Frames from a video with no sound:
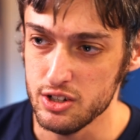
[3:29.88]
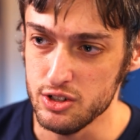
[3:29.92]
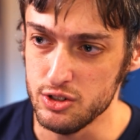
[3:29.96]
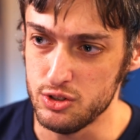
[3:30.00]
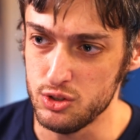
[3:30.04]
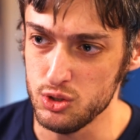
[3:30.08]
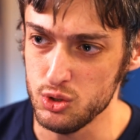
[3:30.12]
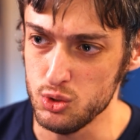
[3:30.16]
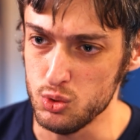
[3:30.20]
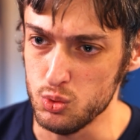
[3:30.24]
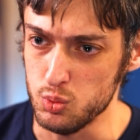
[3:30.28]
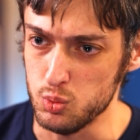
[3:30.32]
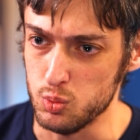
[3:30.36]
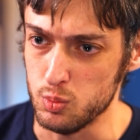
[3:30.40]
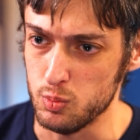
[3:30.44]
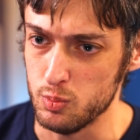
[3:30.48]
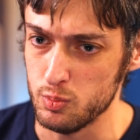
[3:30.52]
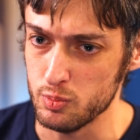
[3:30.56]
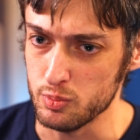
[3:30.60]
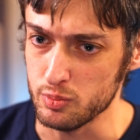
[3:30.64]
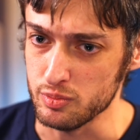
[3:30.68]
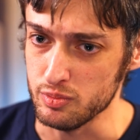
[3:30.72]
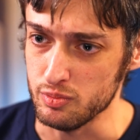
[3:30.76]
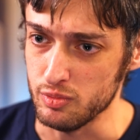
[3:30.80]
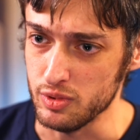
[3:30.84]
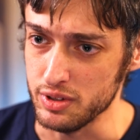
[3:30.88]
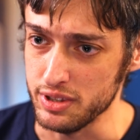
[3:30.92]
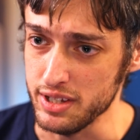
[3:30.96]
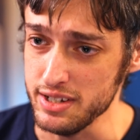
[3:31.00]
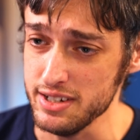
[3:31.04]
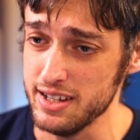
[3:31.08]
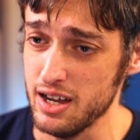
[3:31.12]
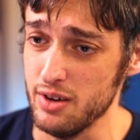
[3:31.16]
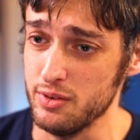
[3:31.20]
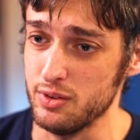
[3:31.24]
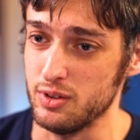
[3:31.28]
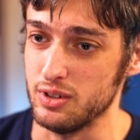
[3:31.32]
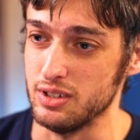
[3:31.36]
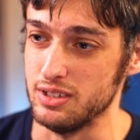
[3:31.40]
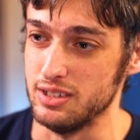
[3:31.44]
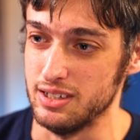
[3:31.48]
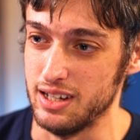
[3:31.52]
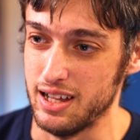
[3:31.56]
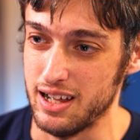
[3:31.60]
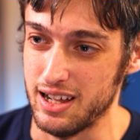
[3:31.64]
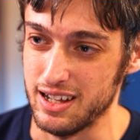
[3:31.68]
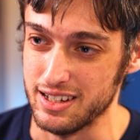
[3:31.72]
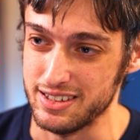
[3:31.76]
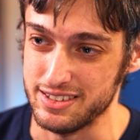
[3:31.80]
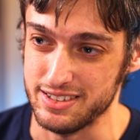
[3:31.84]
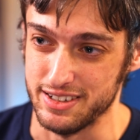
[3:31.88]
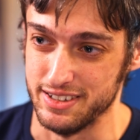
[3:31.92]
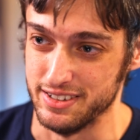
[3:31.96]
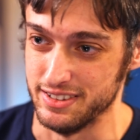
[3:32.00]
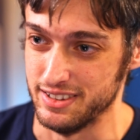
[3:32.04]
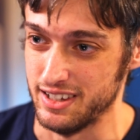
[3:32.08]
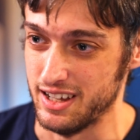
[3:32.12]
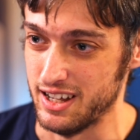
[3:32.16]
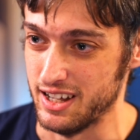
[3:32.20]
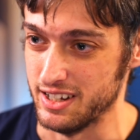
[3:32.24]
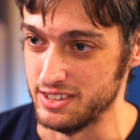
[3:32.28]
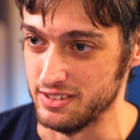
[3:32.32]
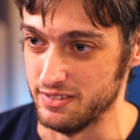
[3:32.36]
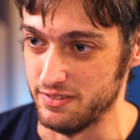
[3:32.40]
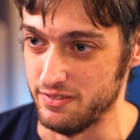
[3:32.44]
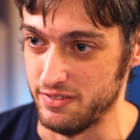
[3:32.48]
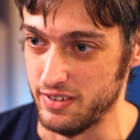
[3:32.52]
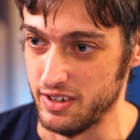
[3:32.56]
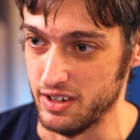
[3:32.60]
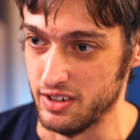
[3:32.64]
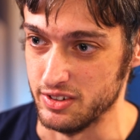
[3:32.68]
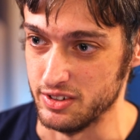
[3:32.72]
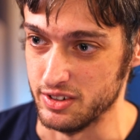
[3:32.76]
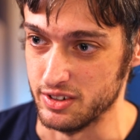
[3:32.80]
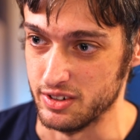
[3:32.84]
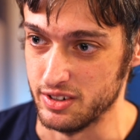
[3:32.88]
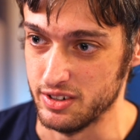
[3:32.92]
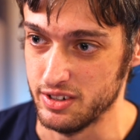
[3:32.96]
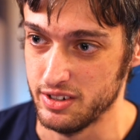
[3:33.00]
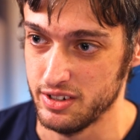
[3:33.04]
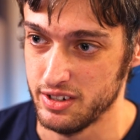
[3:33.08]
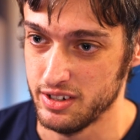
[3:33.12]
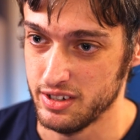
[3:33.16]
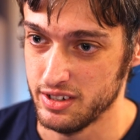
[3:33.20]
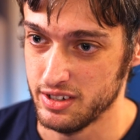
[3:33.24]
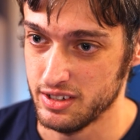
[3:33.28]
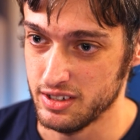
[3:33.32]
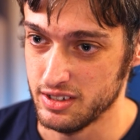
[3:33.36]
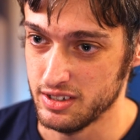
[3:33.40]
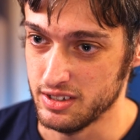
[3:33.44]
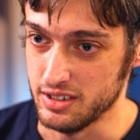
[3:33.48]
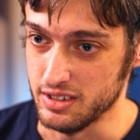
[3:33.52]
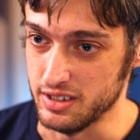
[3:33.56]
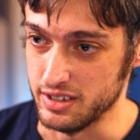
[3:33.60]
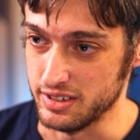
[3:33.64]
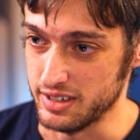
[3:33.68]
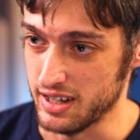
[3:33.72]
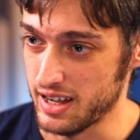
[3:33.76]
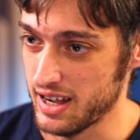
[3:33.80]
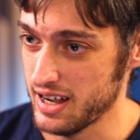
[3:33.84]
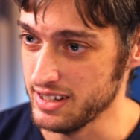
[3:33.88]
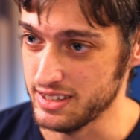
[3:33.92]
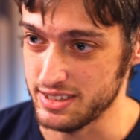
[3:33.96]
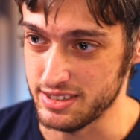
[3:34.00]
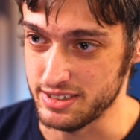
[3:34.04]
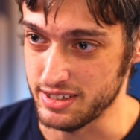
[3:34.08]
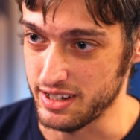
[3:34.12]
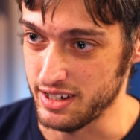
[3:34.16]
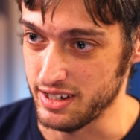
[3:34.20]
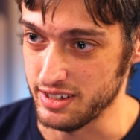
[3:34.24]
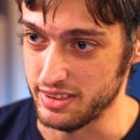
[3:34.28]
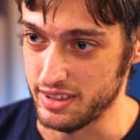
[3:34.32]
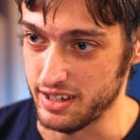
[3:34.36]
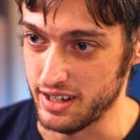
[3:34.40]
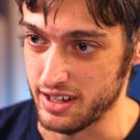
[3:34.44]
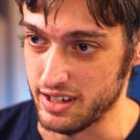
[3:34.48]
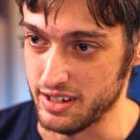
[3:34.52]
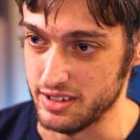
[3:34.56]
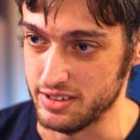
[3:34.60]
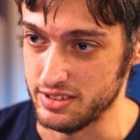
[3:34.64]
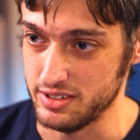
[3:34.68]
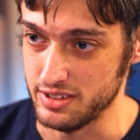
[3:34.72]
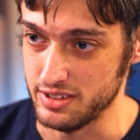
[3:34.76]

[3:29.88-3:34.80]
they encounter lots and lots of failure. Like, I'd say that